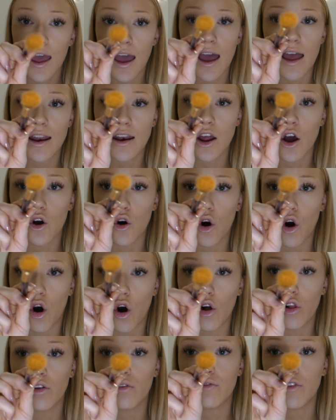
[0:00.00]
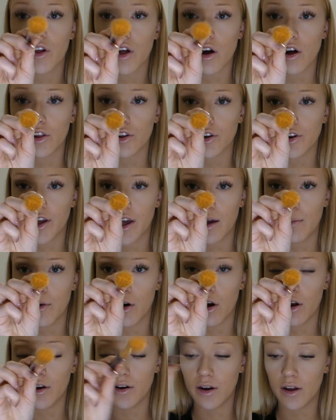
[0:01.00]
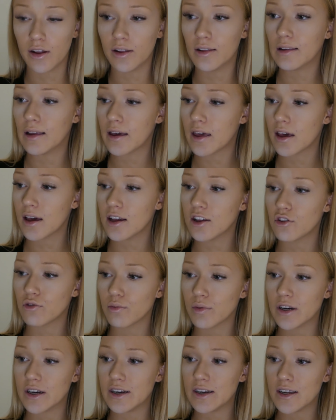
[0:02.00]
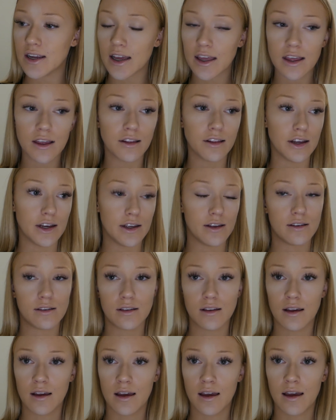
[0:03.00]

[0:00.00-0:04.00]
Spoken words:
and all of the color came on. Like, it's ridiculous.